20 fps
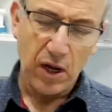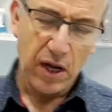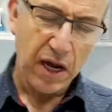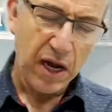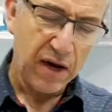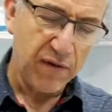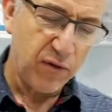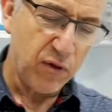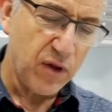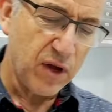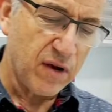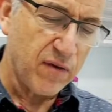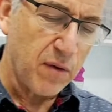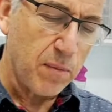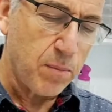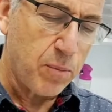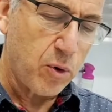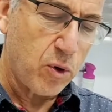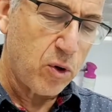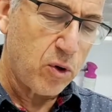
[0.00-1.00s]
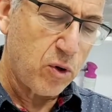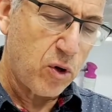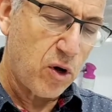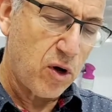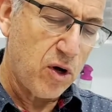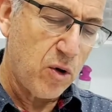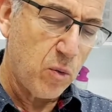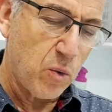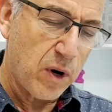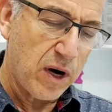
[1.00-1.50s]
And if you think of a bird who
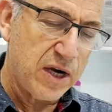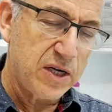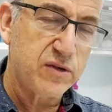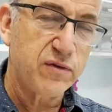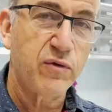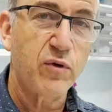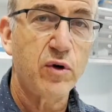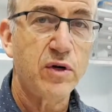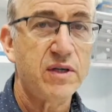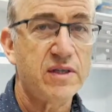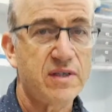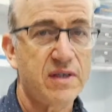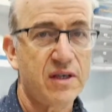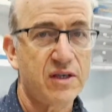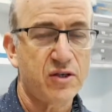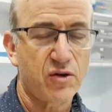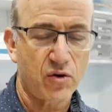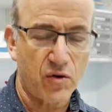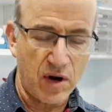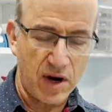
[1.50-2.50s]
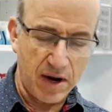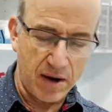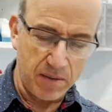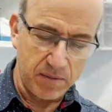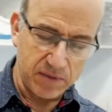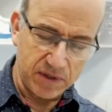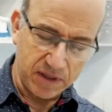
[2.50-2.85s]
only weighs 46 grams,